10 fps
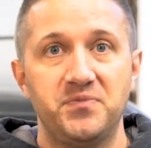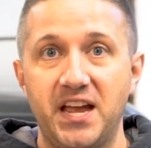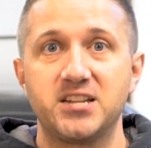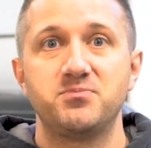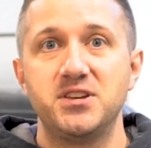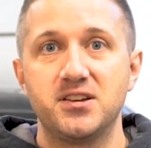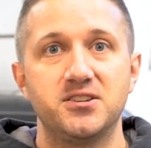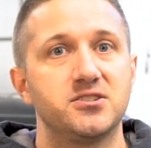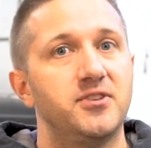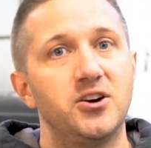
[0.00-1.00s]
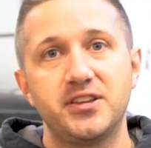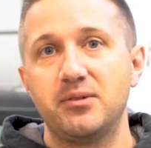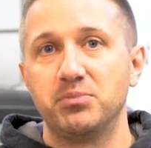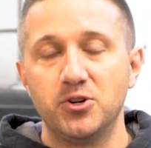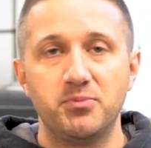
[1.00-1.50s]
That's because of all
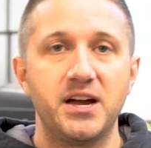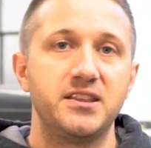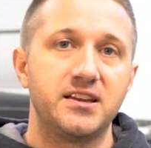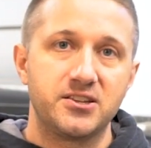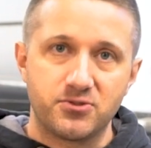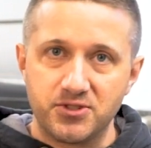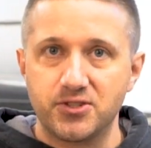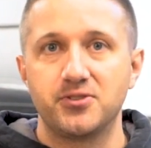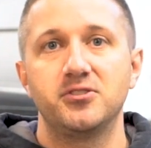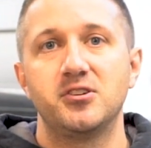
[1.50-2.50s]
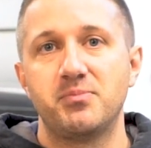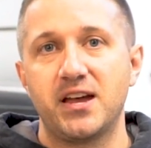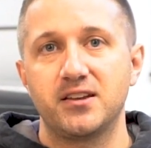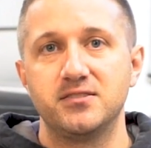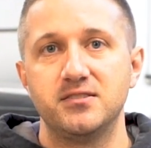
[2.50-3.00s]
that blow by that gets recirculated
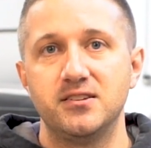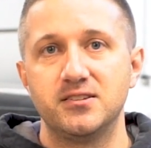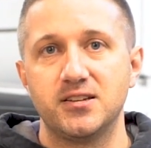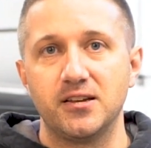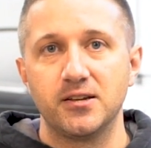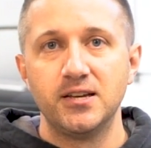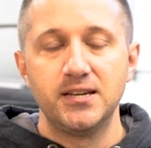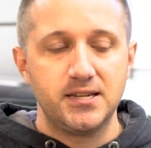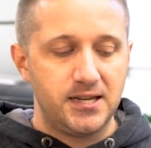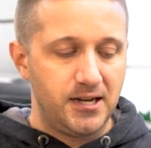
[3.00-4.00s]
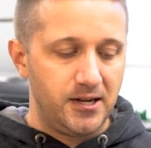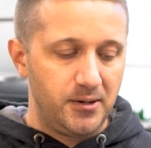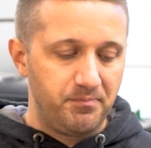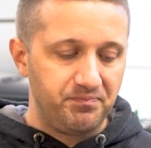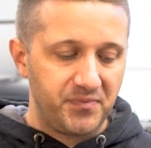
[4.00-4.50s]
back into the intake
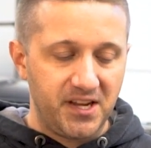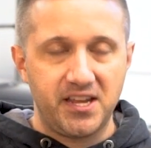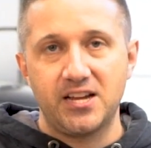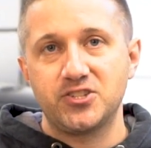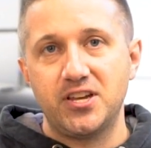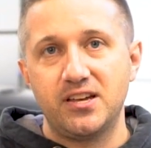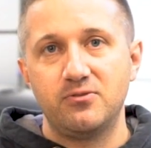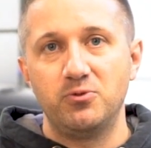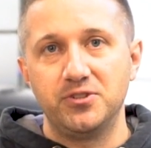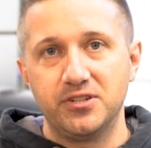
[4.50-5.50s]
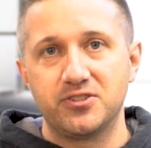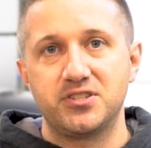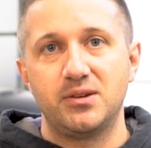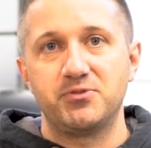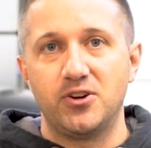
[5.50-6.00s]
um, a catch can will
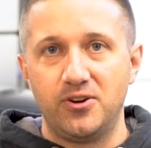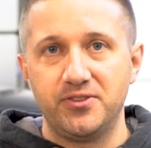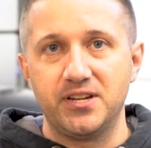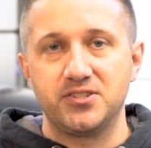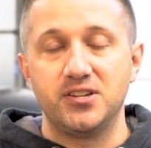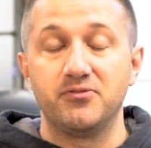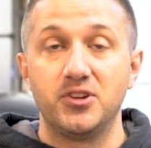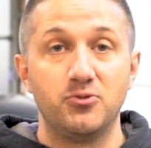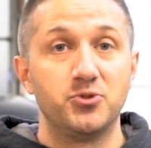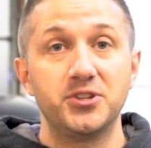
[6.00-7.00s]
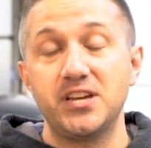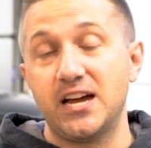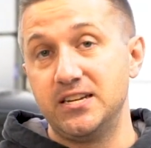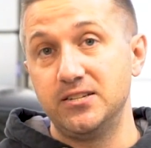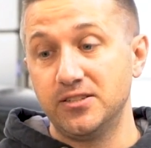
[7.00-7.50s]
intercept all that stuff. Really,
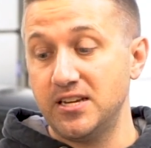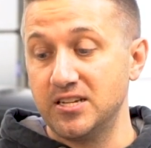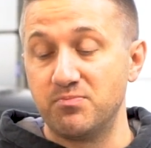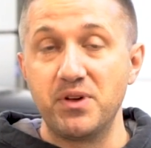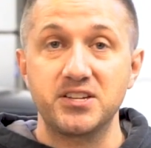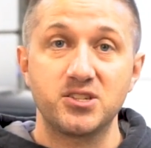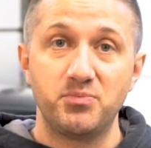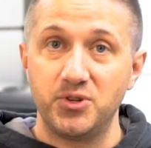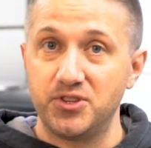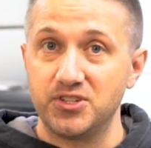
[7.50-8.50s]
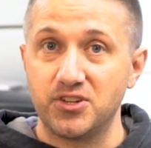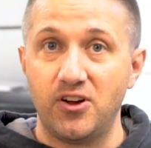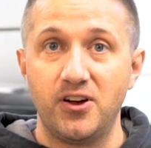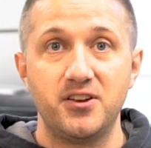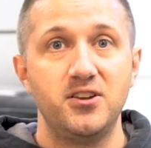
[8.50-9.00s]
ideally, it's best to put this
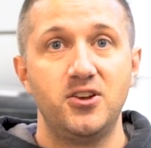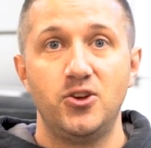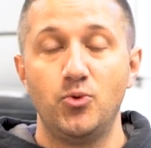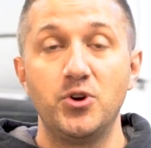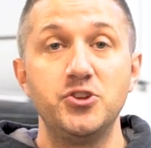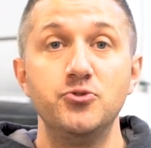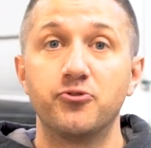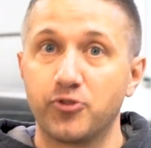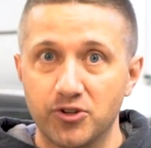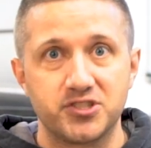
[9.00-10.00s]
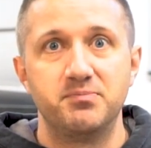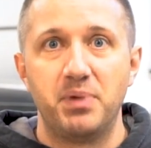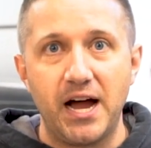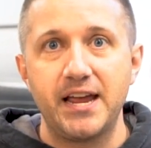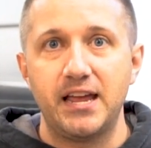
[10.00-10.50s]
on when you first
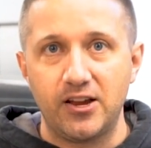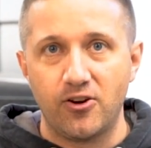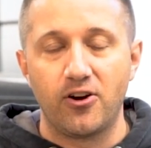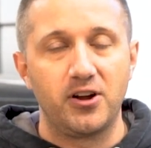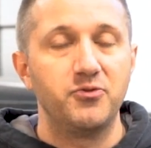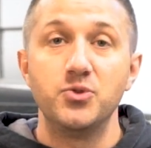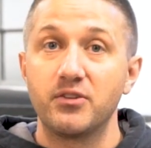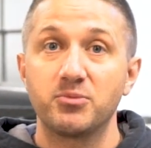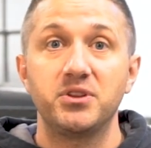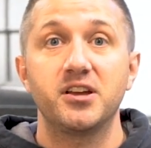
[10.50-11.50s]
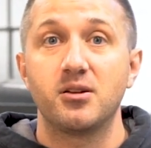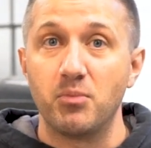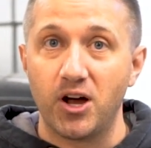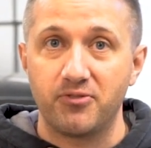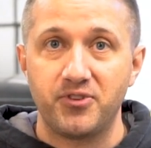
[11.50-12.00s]
buy a car. If you ever plan on
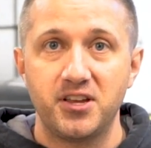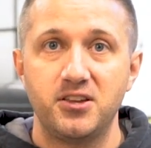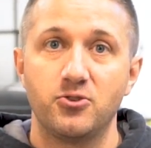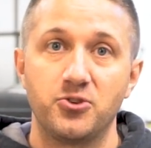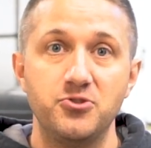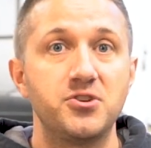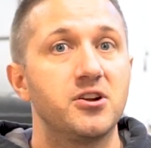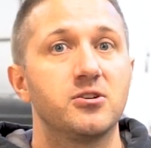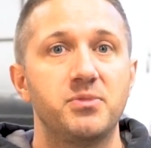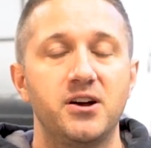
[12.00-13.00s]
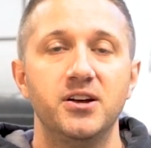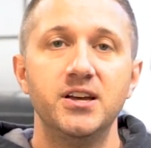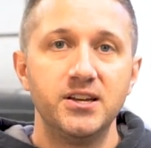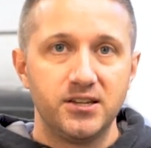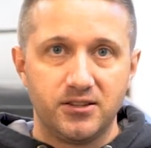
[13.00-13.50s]
modifying it or you care about
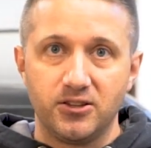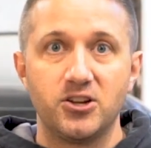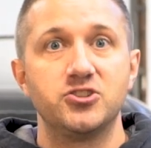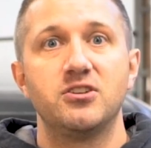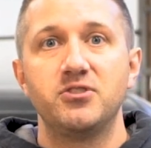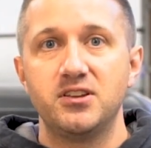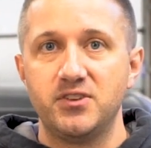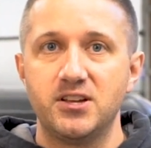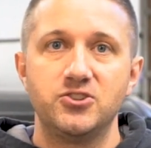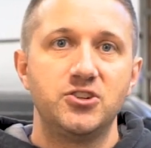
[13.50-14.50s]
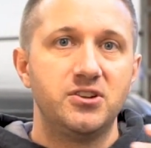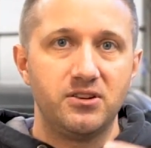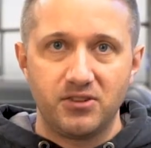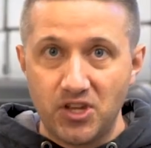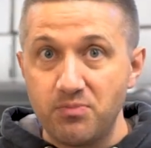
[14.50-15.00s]
the longevity of the engine
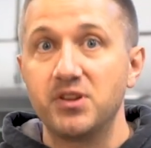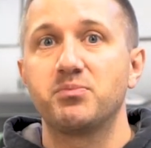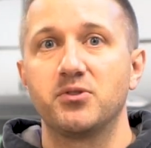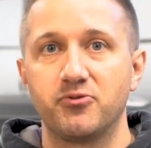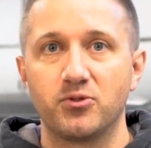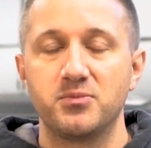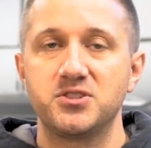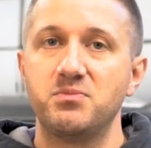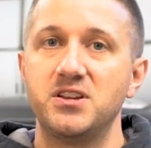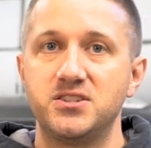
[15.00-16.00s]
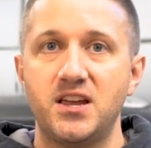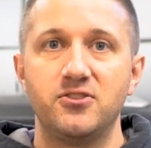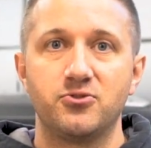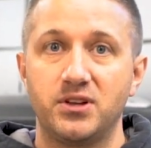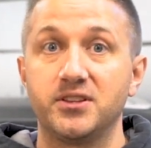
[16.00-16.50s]
and keeping performance
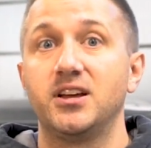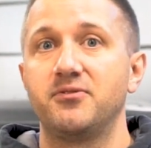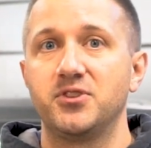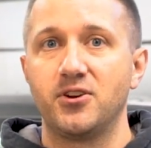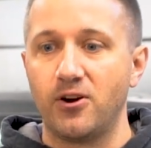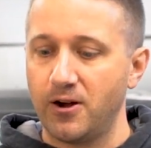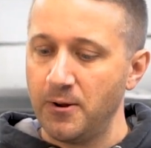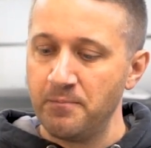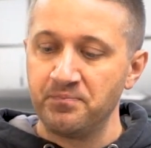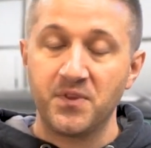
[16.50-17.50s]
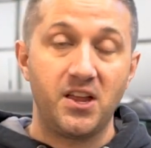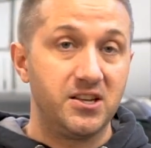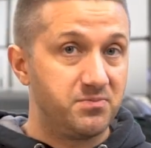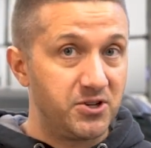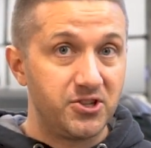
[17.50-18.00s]
maintained throughout the life of the car,
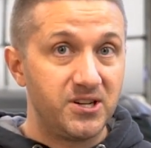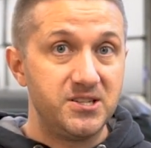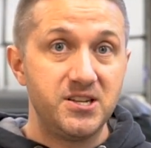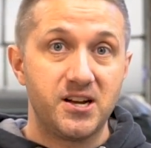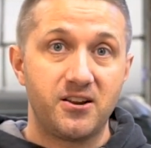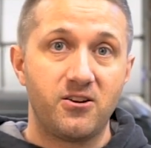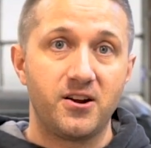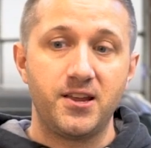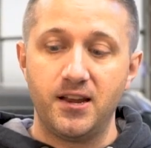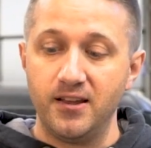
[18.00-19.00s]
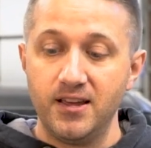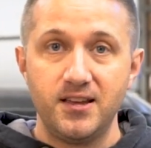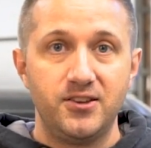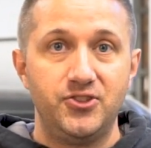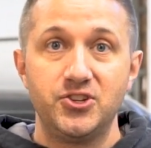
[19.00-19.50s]
especially on a DI car, again,
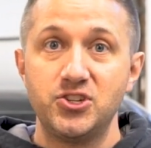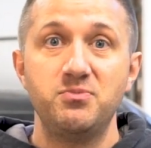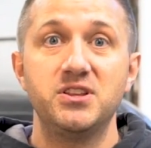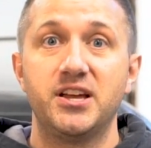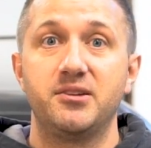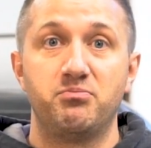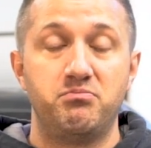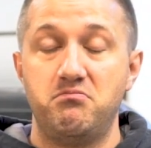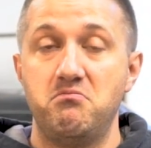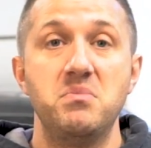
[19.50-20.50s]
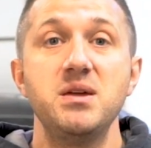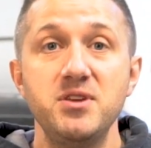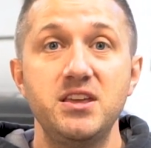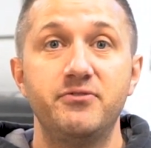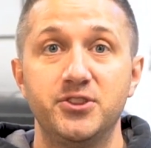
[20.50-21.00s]
this should be like
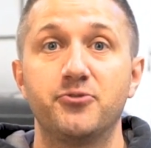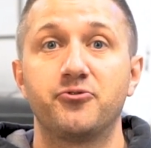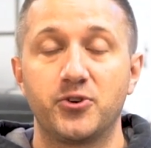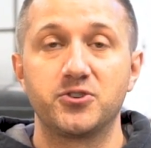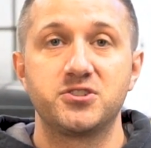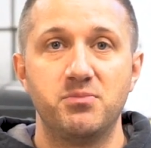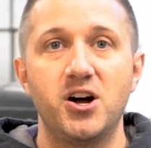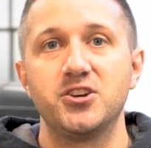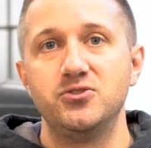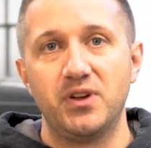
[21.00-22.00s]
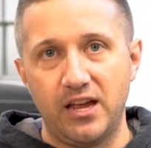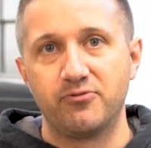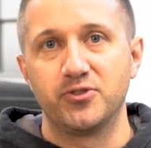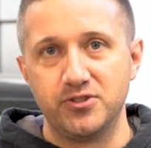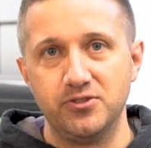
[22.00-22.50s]
maybe even the first mod you
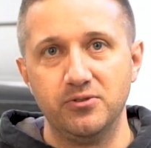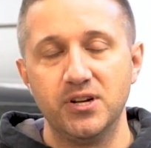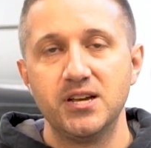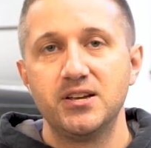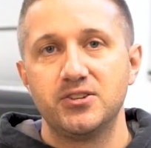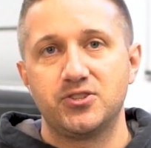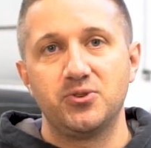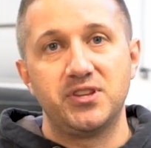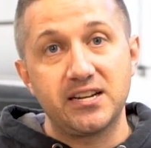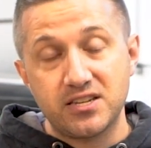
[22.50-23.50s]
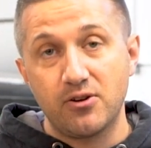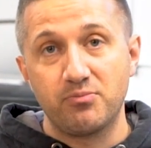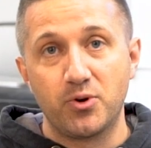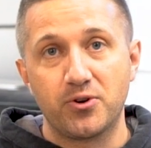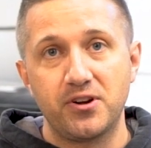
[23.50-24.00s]
ever do. So that's how
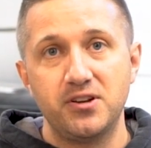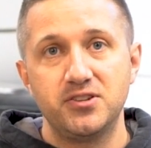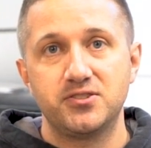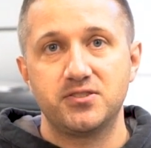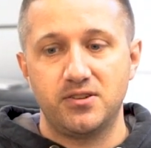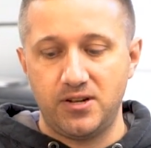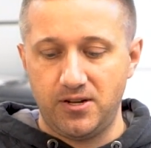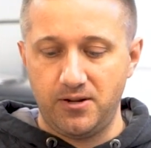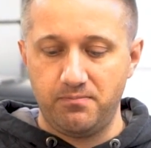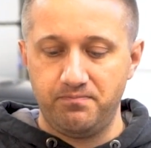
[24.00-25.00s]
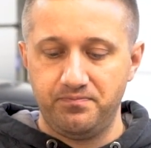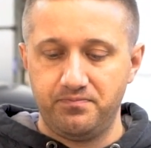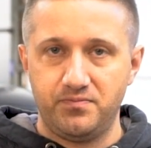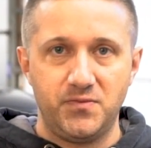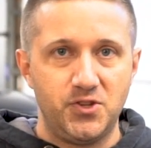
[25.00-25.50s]
important it is um,
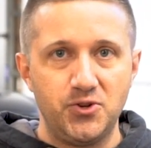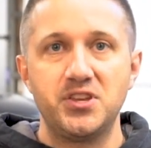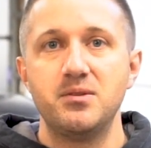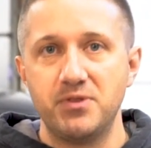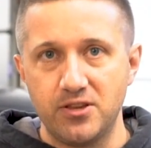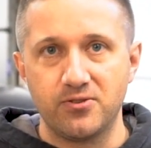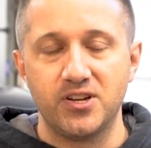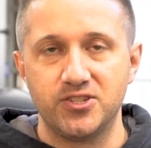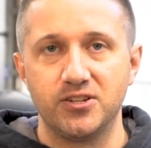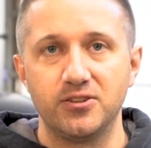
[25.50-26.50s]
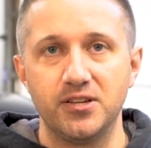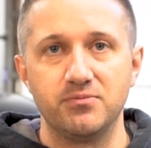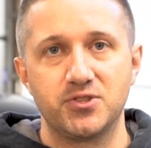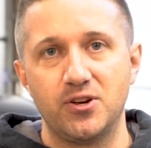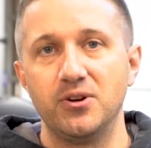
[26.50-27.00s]
to keeping your engine
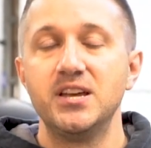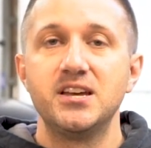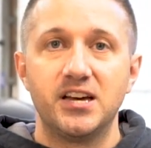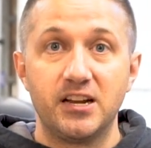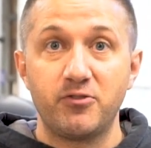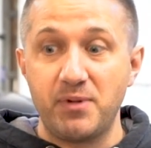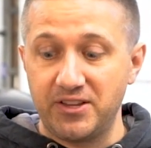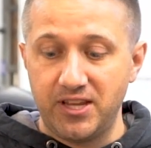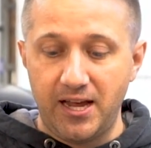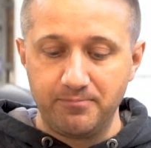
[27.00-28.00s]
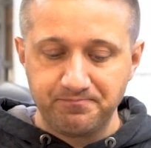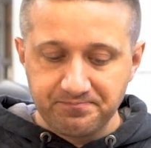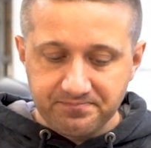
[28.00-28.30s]
clean. So enough about that